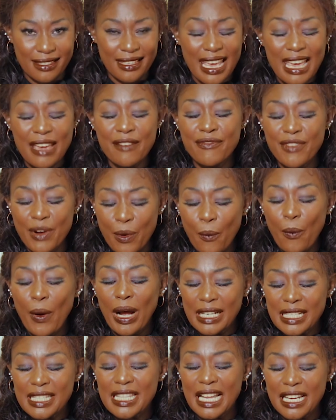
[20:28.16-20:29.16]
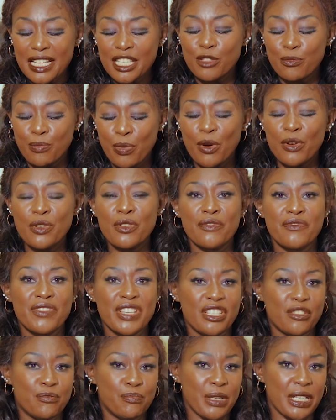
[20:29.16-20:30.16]
everyone that is born of
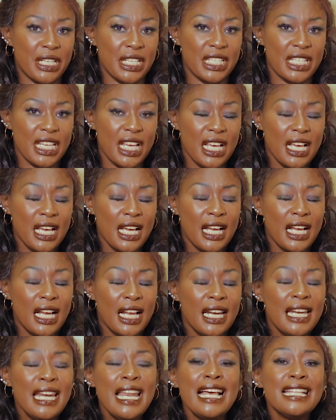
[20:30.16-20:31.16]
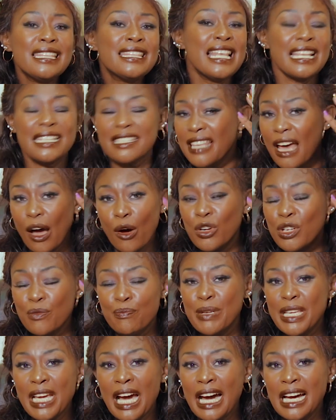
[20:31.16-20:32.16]
the Spirit. Let the
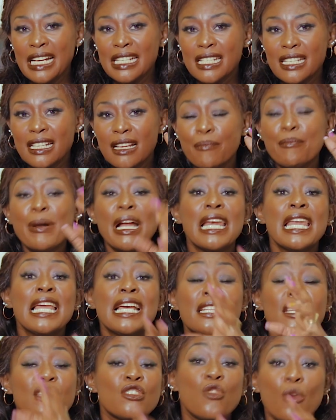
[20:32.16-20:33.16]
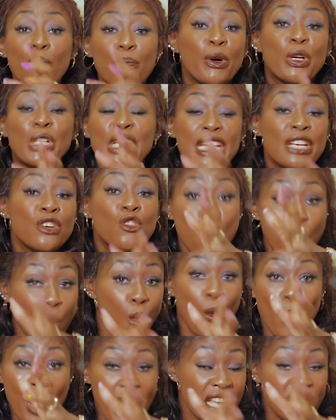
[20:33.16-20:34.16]
sound be heard, but let nobody know
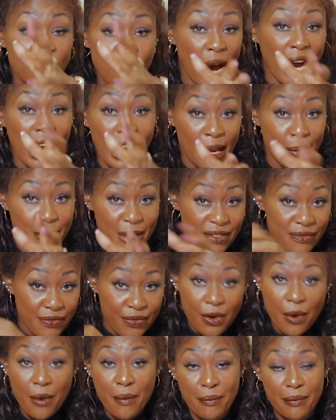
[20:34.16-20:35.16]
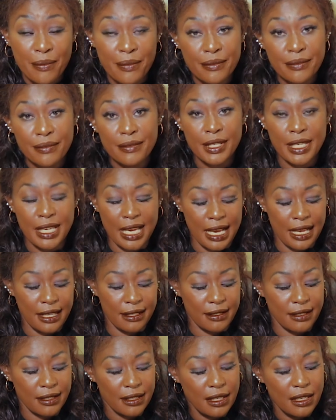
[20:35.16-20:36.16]
where you are coming from.
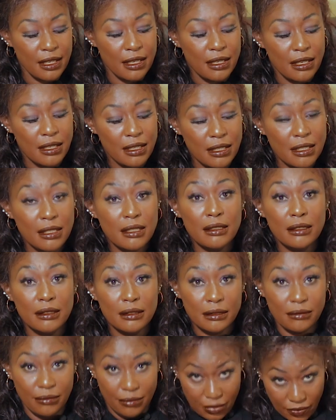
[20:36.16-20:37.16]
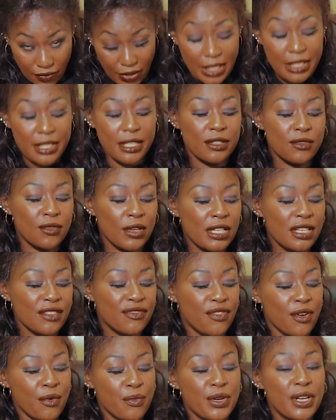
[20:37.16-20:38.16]
Yes.
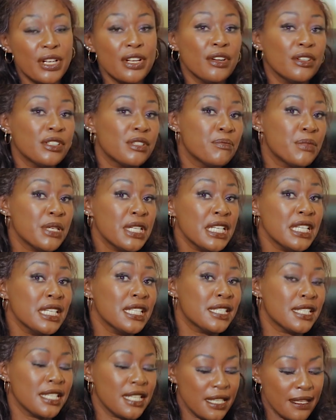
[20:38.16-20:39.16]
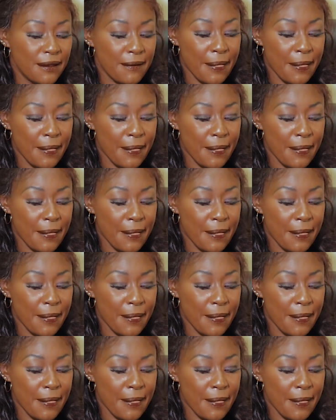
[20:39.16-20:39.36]
2024 will not be easy,